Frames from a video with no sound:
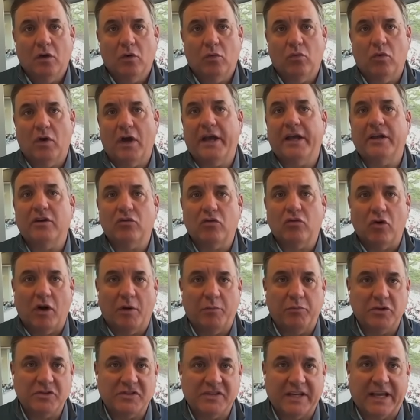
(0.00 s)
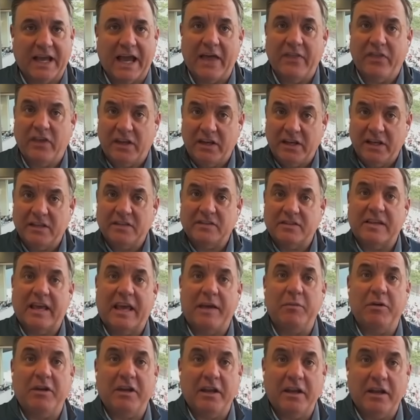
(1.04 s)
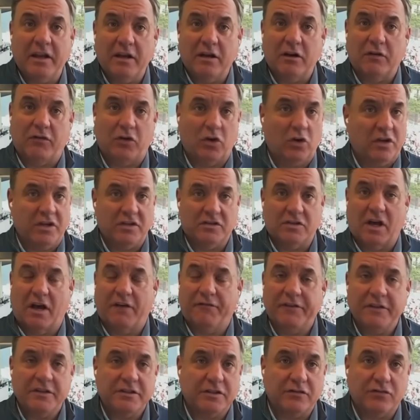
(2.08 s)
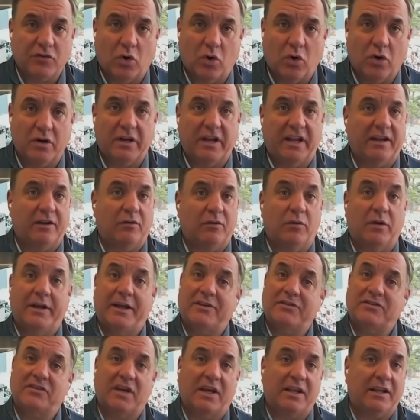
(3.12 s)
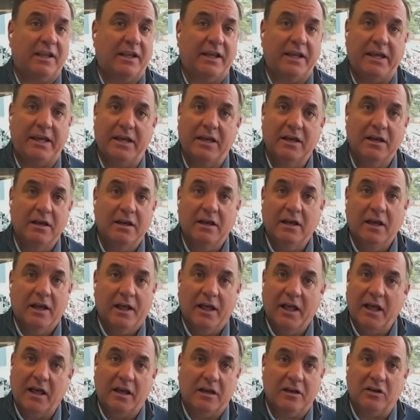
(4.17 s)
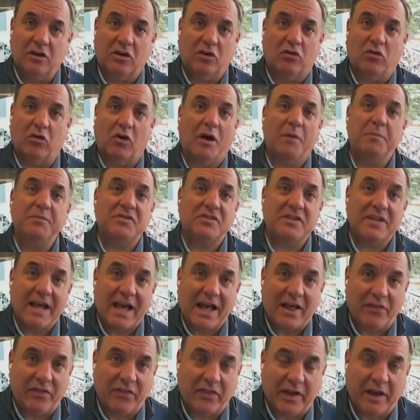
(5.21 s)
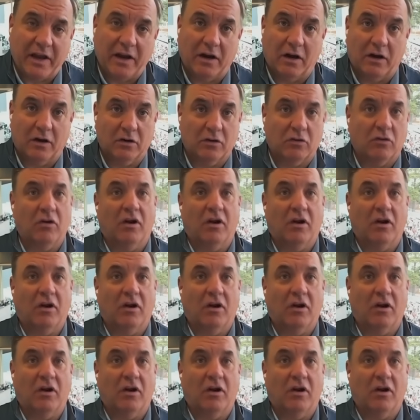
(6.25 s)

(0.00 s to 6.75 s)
Ryan Grubb was the guy that Nick Saban had interviewed, his offensive coordinator. Well, now suddenly uh, Grubb's not there.